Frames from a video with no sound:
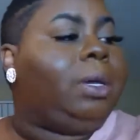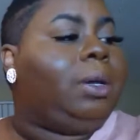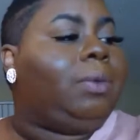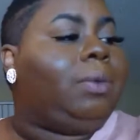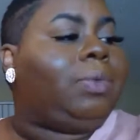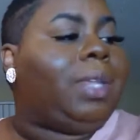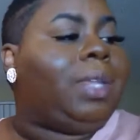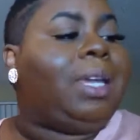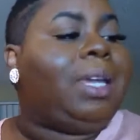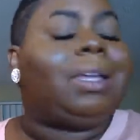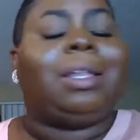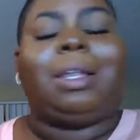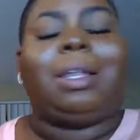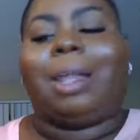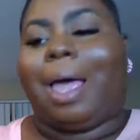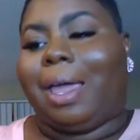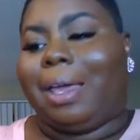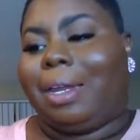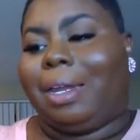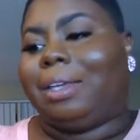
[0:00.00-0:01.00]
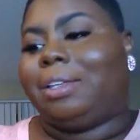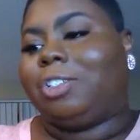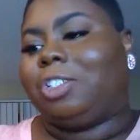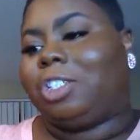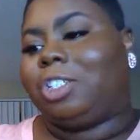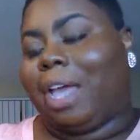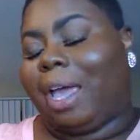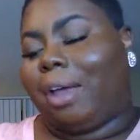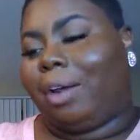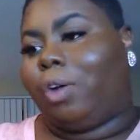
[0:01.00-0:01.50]
Think light and
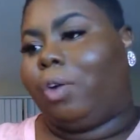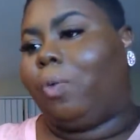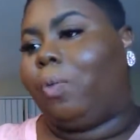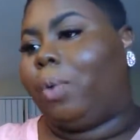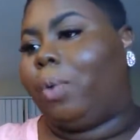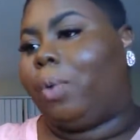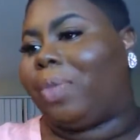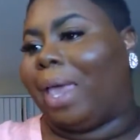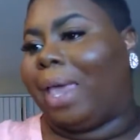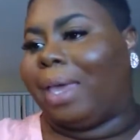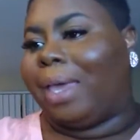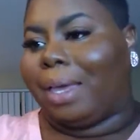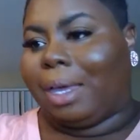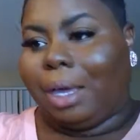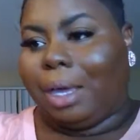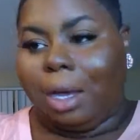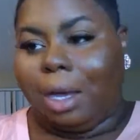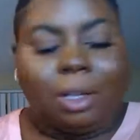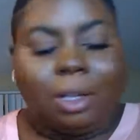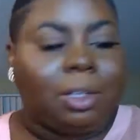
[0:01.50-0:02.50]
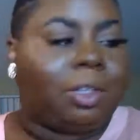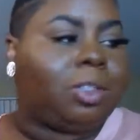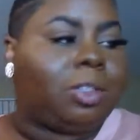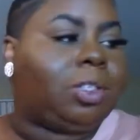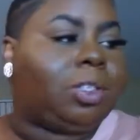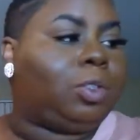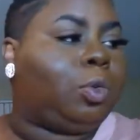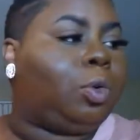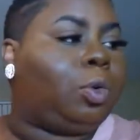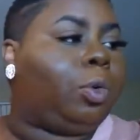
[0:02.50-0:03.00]
shadow with a color
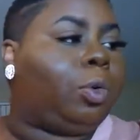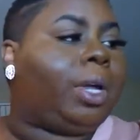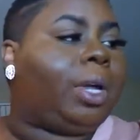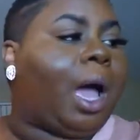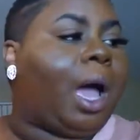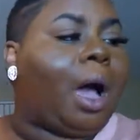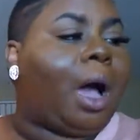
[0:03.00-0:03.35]
story.